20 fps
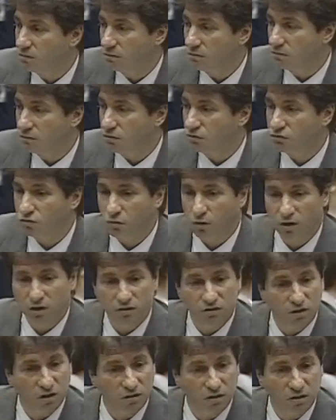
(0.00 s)
destroyed
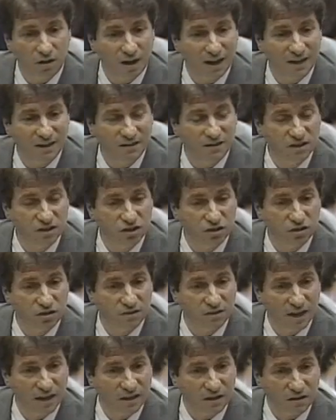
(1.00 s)
his underlying digital
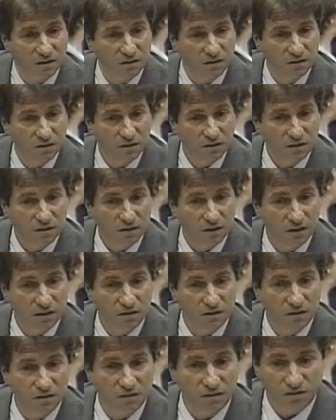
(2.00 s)
data and
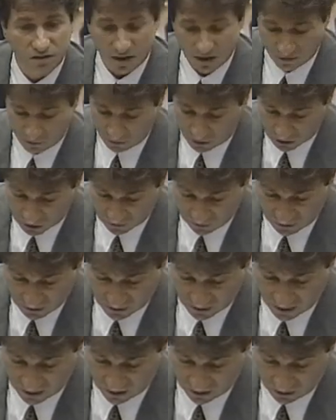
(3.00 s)
didn't save much of the
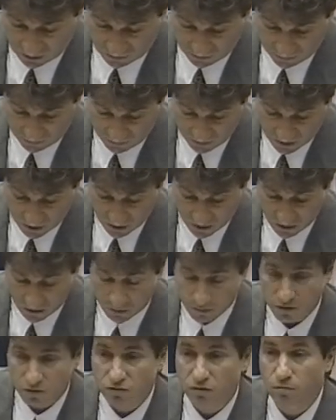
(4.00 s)
data.
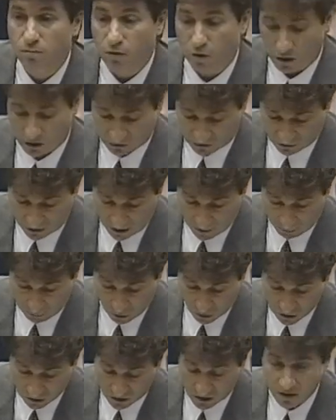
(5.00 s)
Mr. Martz stopped
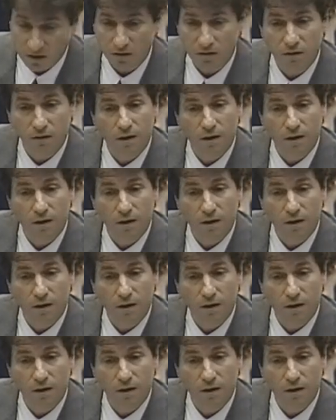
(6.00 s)
looking